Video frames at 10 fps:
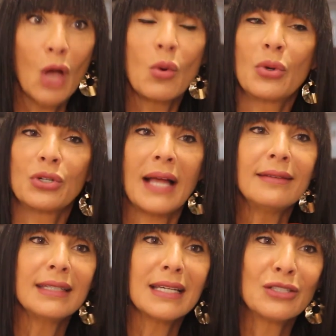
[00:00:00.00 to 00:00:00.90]
We were
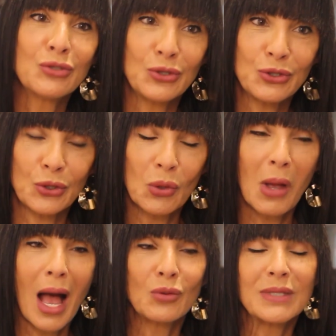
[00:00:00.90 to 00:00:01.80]
renting a studio
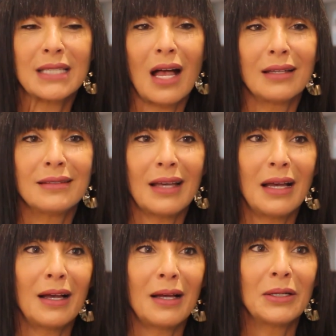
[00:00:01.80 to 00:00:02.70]
outside
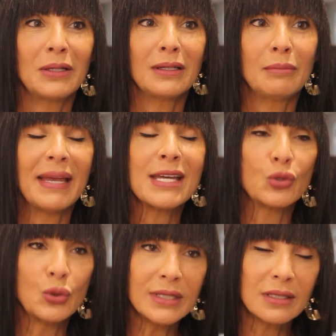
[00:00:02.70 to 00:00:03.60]

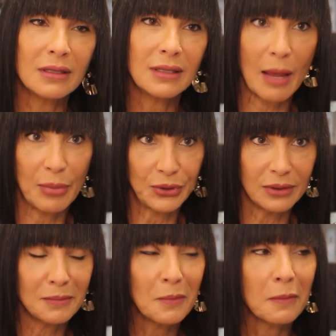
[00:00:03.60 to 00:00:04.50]
Beirut, Lebanon.